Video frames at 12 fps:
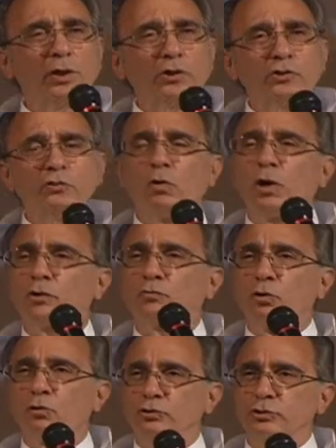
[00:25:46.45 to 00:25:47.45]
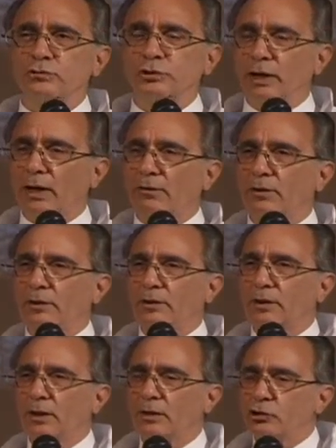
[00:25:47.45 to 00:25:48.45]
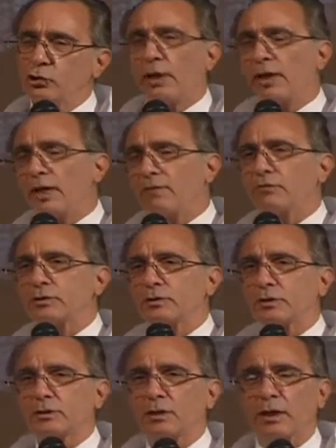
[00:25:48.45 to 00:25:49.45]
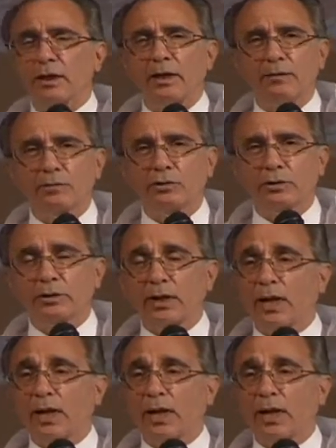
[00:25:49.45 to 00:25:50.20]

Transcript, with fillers: You are the rose of Sharon. You are everything that I'm ever going to need.